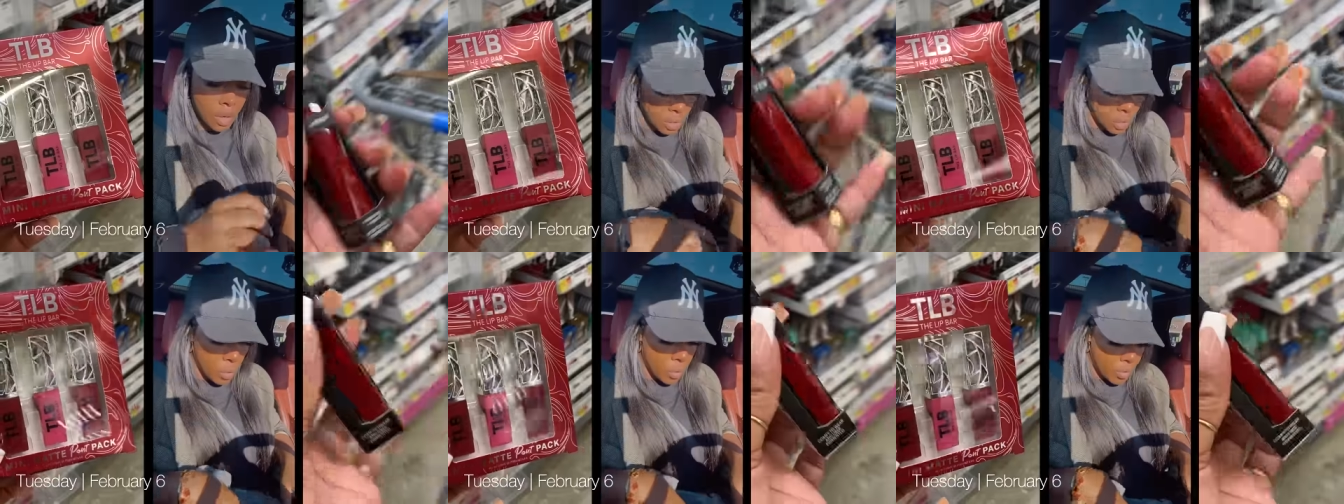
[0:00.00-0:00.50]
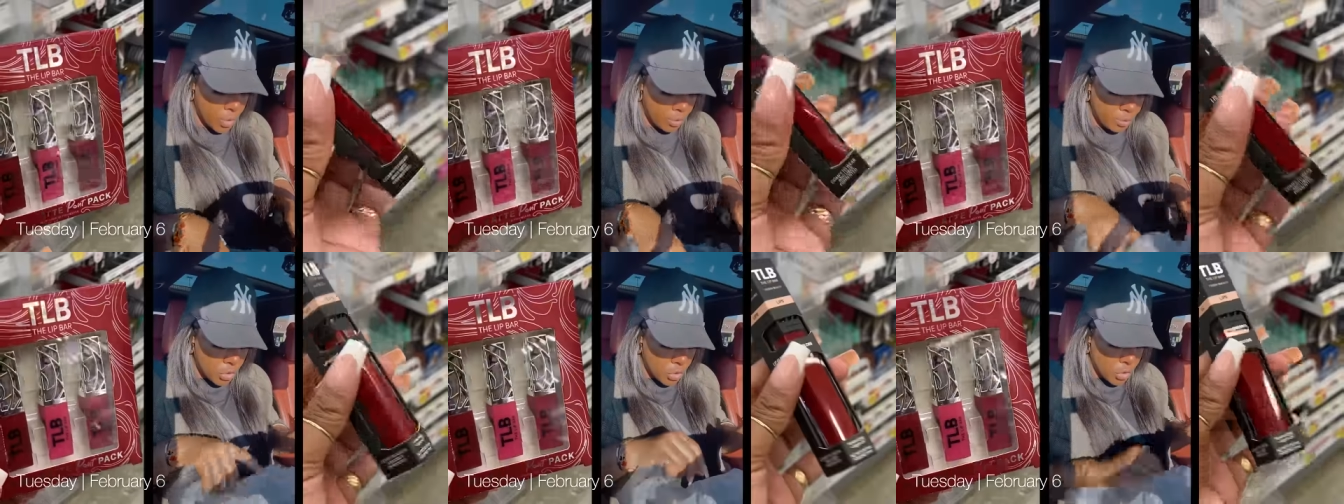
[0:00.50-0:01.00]

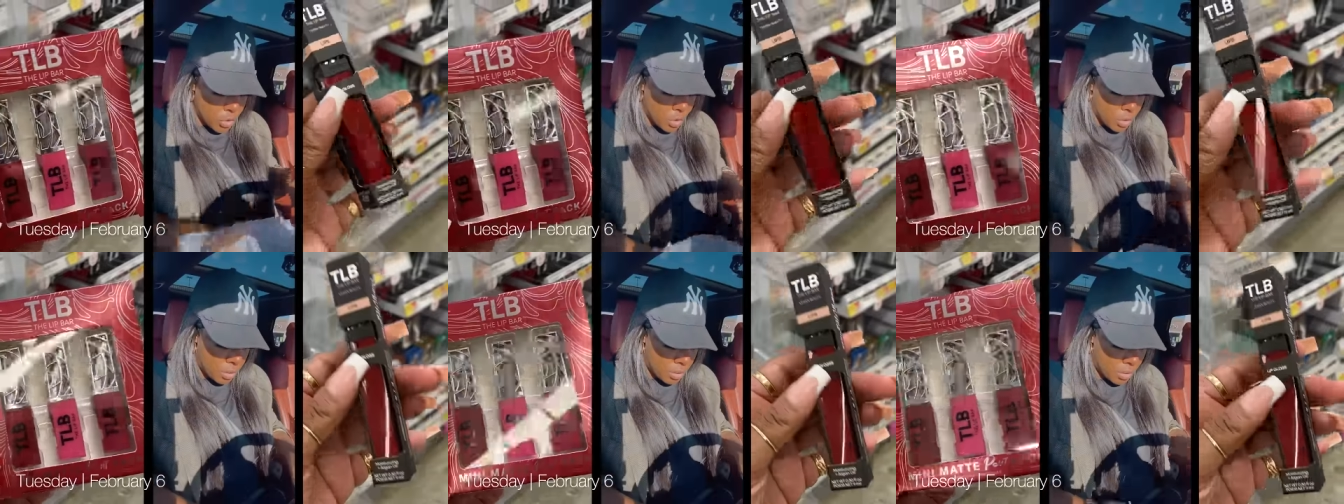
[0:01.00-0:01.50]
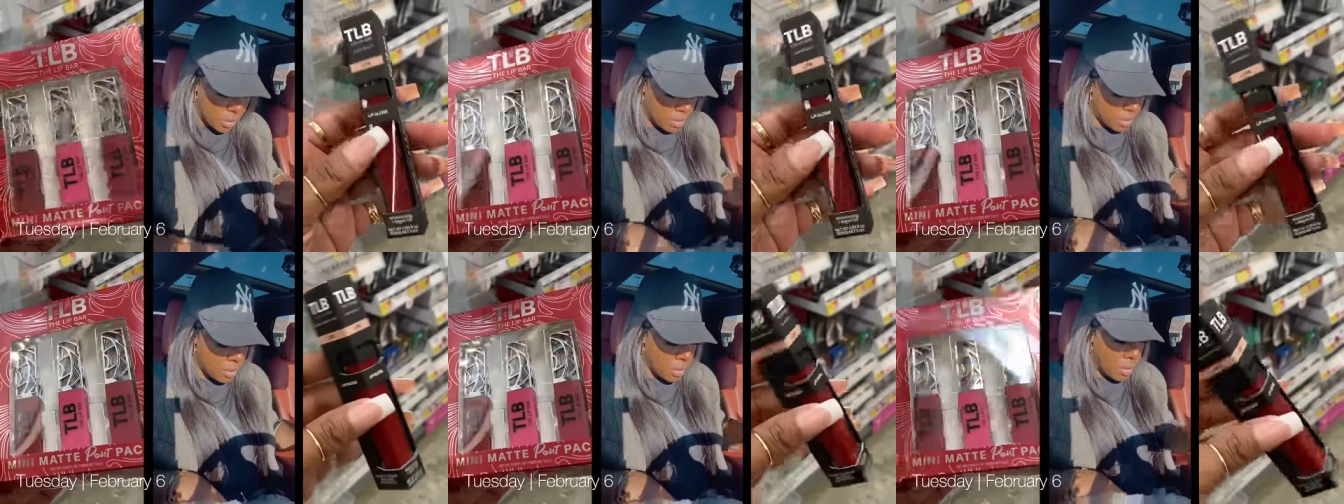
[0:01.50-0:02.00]
OMGG
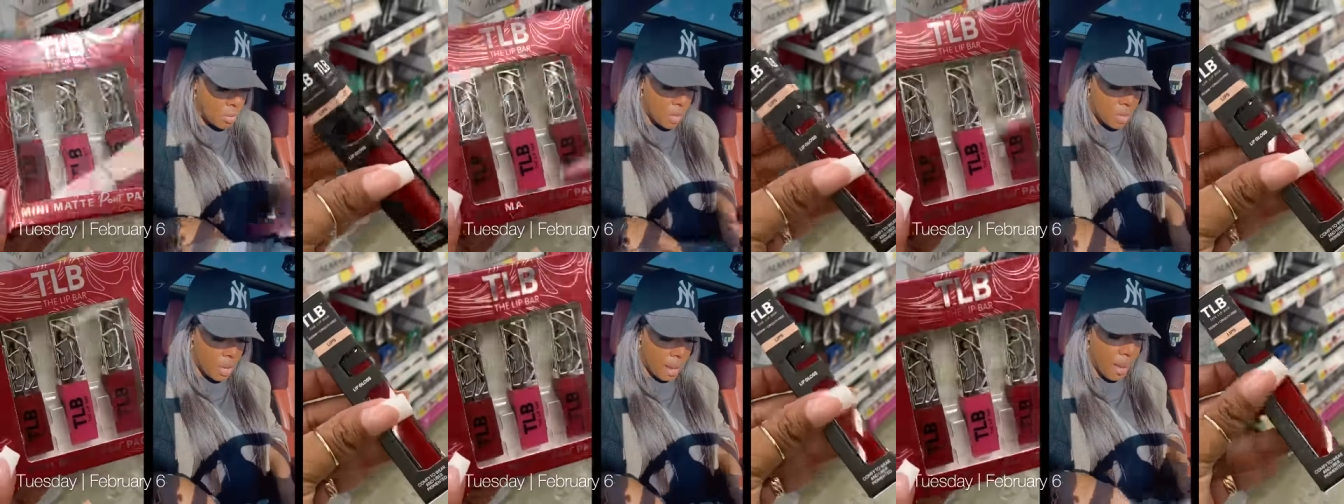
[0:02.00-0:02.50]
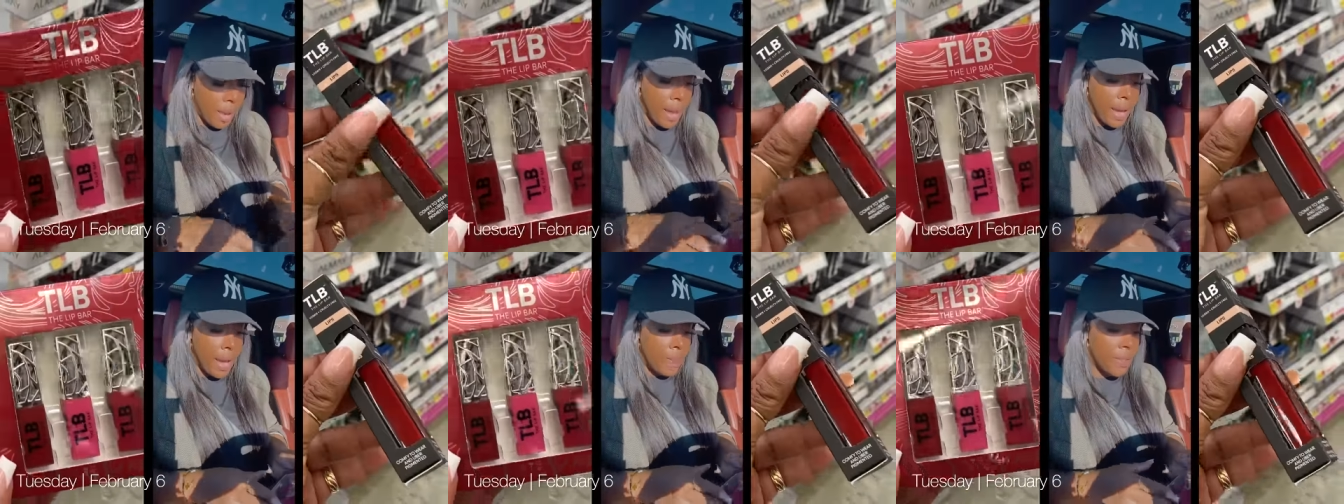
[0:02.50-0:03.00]

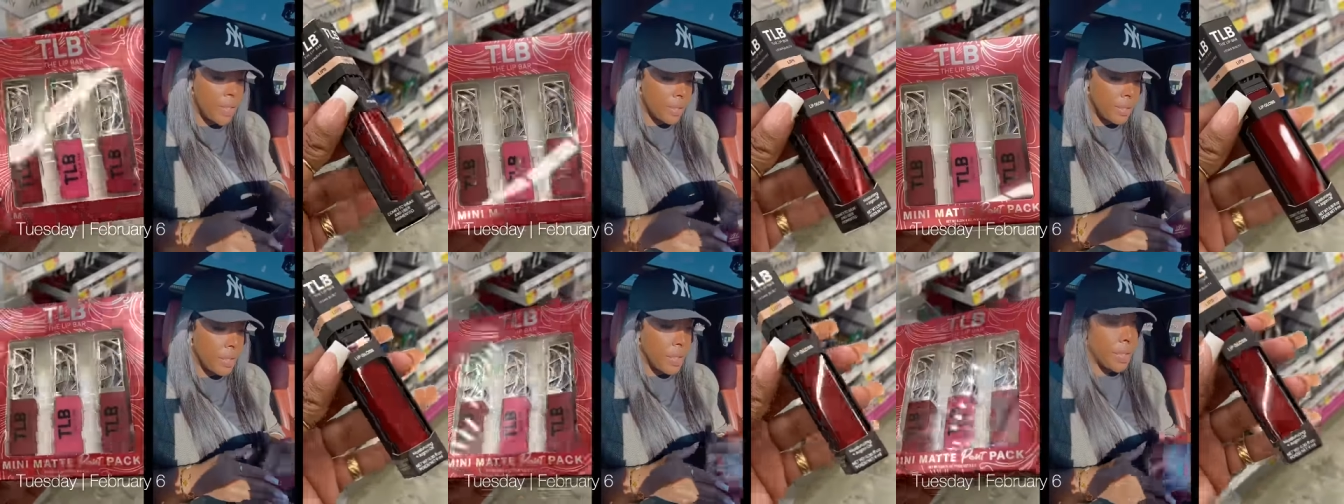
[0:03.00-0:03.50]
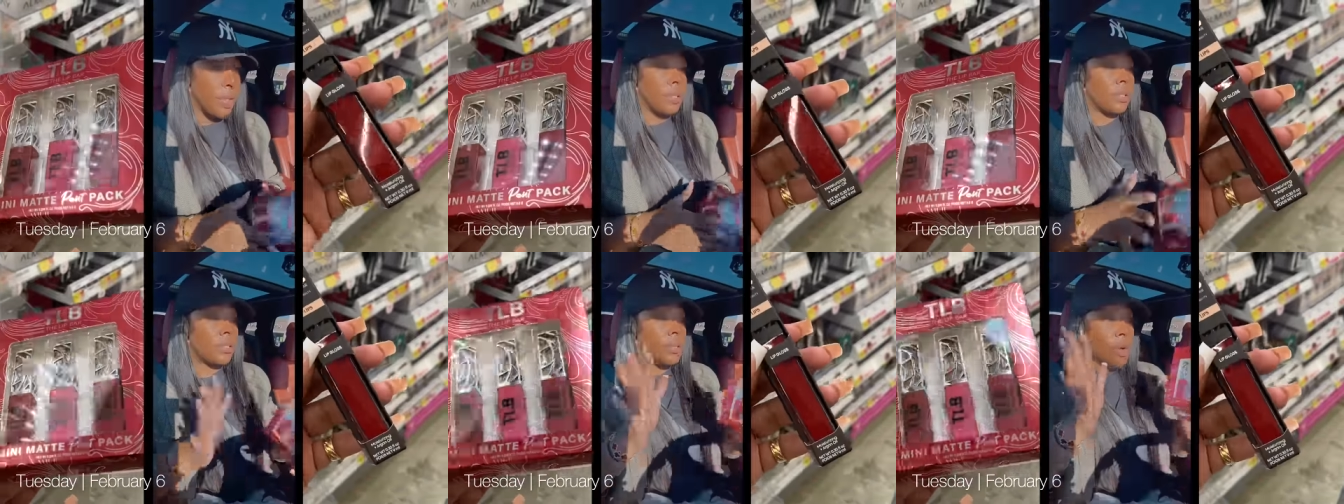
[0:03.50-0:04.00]
had this
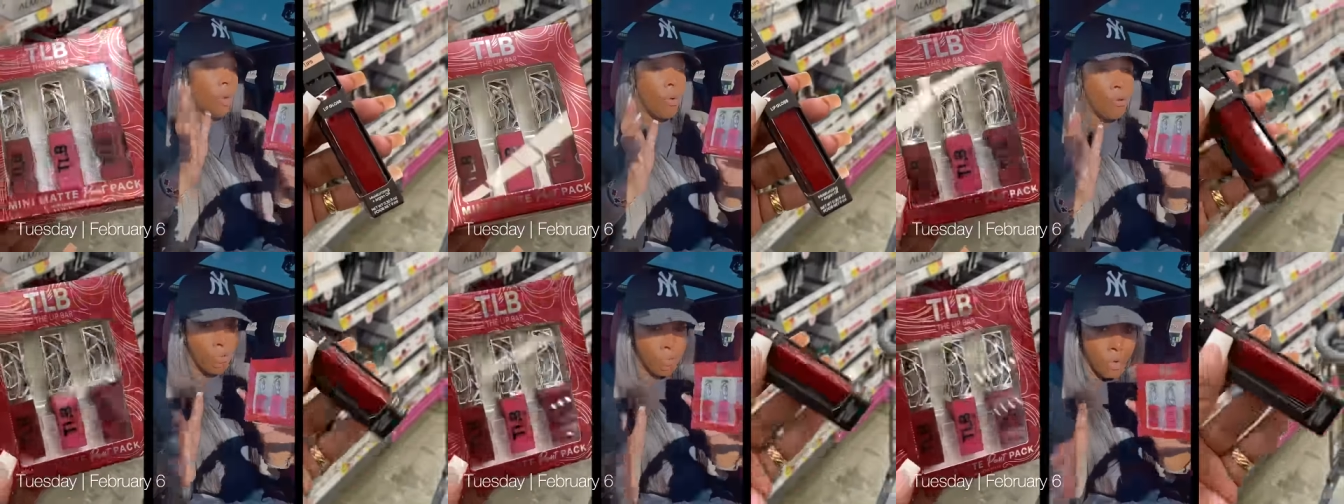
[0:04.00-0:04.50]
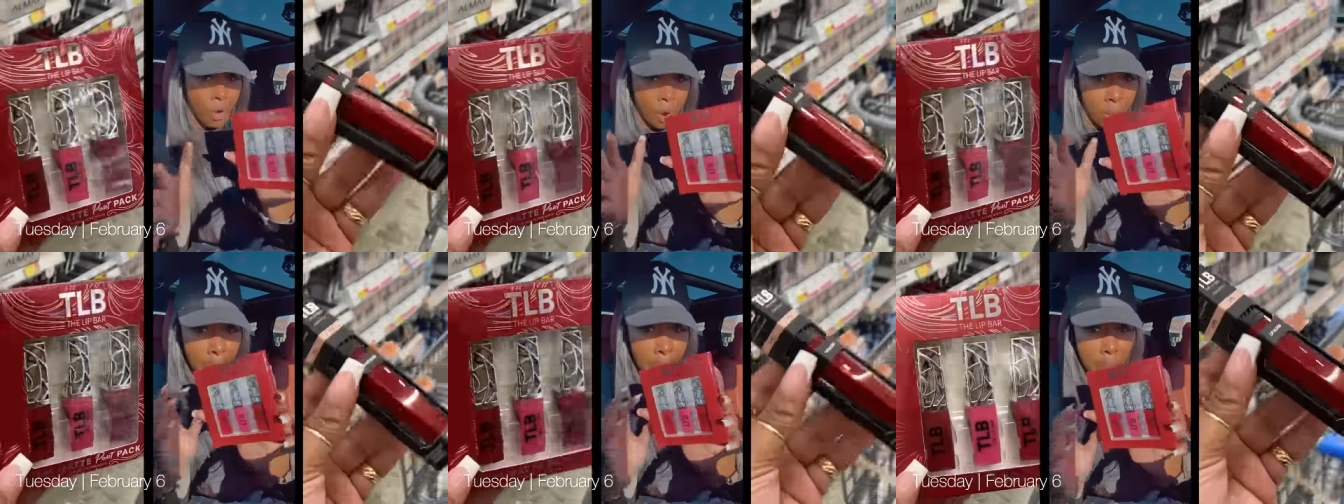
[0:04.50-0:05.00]
linked for
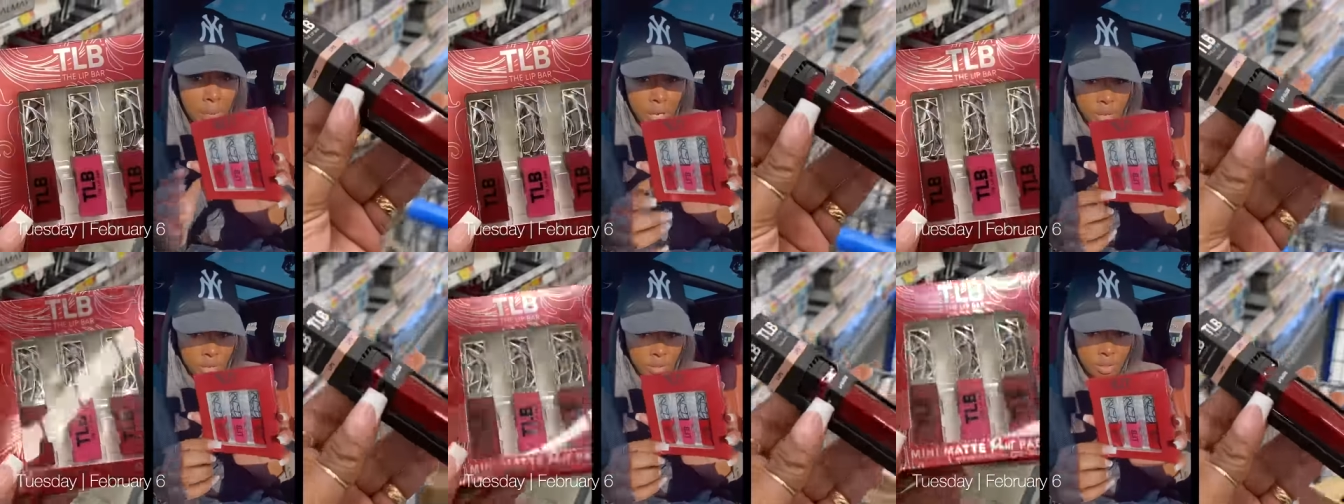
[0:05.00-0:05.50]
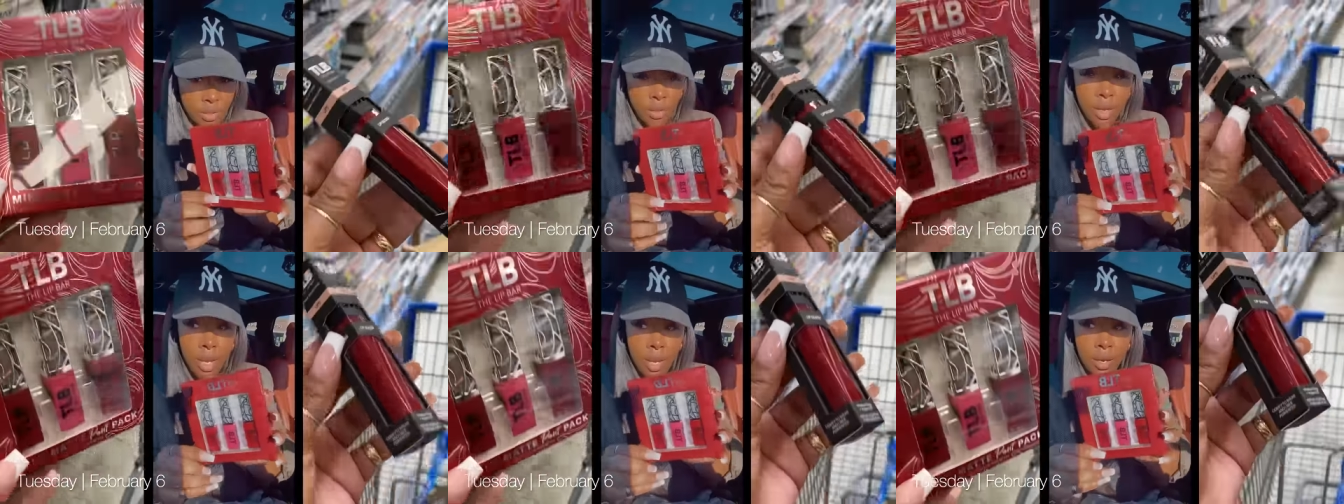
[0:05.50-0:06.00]
months,
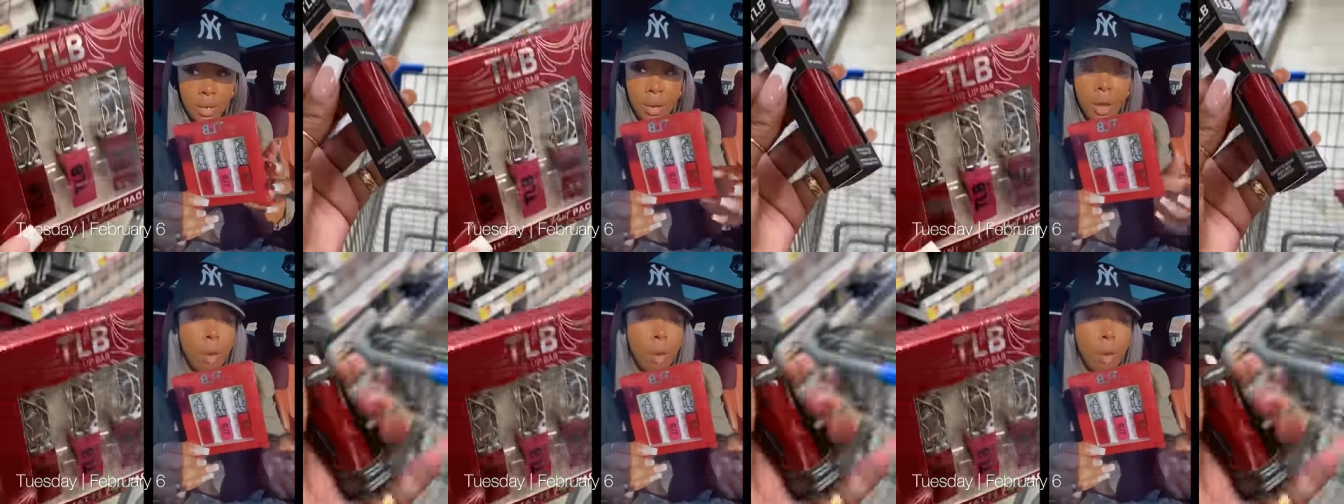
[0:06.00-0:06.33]
okay?